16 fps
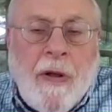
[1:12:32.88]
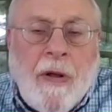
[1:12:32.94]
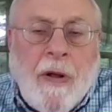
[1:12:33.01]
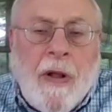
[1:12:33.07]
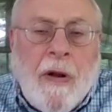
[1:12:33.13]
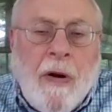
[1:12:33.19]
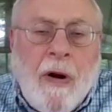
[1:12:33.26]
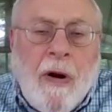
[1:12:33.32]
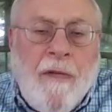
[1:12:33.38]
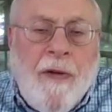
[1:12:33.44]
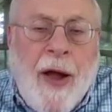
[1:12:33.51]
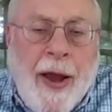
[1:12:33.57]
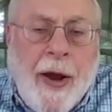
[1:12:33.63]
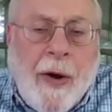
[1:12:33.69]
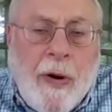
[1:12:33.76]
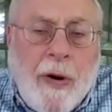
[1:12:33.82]

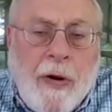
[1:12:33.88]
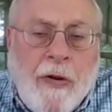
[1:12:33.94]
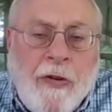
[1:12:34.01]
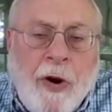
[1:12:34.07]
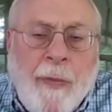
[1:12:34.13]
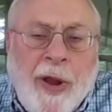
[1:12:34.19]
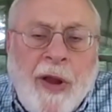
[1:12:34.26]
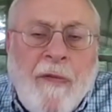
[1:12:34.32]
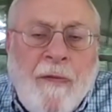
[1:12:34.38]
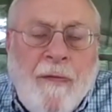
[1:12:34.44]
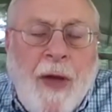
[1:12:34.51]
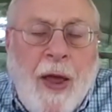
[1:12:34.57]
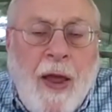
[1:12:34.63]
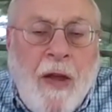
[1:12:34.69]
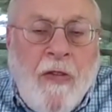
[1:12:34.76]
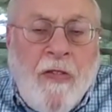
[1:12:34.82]
clarifying or determining
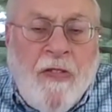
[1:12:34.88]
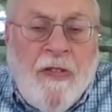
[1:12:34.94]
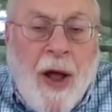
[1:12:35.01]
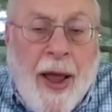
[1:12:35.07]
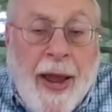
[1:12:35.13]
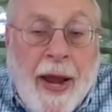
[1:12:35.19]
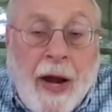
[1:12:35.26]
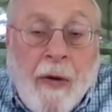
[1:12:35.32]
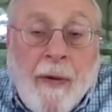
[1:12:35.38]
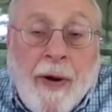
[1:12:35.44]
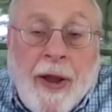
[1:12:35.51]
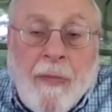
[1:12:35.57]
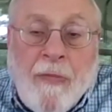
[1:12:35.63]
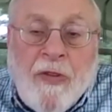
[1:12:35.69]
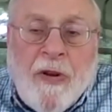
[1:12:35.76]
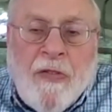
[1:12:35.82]
phase
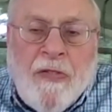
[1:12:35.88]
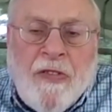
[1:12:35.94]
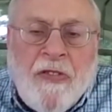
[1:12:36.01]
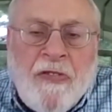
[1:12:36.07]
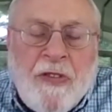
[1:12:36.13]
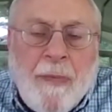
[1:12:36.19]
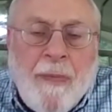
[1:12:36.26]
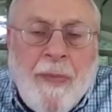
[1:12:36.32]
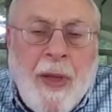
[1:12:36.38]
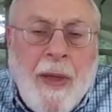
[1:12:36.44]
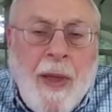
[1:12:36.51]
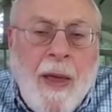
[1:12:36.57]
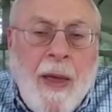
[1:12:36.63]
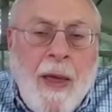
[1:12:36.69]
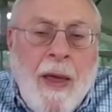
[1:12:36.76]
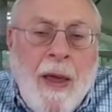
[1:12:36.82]
diagrams in a system,
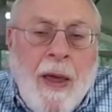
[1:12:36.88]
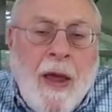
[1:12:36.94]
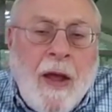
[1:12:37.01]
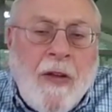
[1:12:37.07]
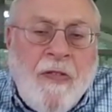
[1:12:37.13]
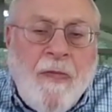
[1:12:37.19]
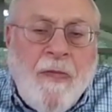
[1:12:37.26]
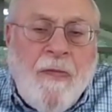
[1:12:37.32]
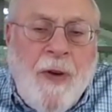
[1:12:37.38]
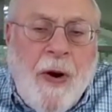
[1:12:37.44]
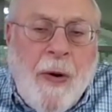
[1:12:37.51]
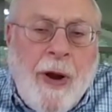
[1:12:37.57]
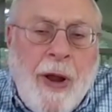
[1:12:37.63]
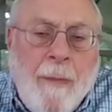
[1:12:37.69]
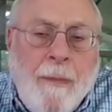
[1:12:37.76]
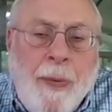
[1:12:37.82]
it's
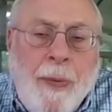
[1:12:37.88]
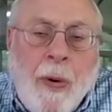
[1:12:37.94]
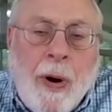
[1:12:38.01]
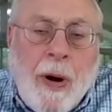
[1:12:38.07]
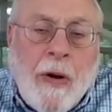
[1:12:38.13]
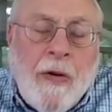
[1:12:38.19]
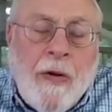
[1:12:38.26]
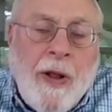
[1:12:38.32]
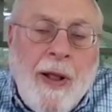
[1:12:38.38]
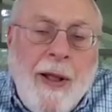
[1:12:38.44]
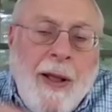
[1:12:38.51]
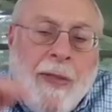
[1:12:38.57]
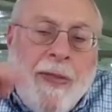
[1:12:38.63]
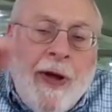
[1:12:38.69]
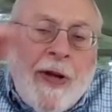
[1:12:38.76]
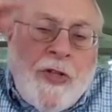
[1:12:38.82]
very important
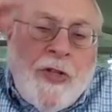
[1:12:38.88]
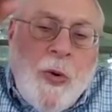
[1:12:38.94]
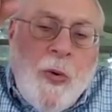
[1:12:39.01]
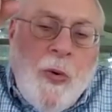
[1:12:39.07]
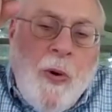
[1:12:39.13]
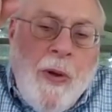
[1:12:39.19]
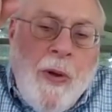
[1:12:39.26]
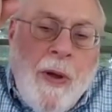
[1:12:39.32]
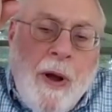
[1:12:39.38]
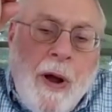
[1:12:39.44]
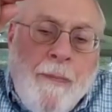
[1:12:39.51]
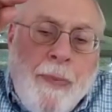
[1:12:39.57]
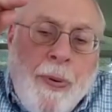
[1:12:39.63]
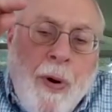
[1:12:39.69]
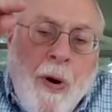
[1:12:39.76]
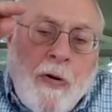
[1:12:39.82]
that you
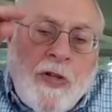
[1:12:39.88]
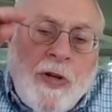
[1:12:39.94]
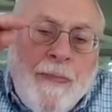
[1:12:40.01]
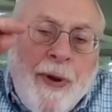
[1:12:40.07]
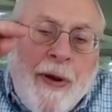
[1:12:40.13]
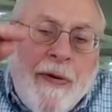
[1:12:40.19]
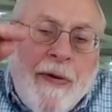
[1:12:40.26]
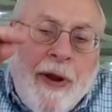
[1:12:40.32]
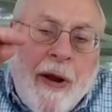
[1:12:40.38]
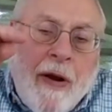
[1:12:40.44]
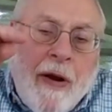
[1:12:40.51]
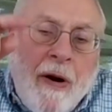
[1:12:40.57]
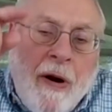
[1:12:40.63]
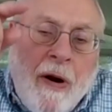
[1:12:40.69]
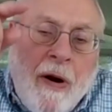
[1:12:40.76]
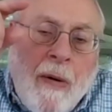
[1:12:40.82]
approach a
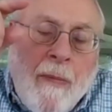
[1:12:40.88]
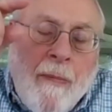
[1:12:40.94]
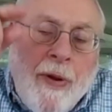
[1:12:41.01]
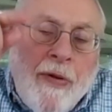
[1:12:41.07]
particular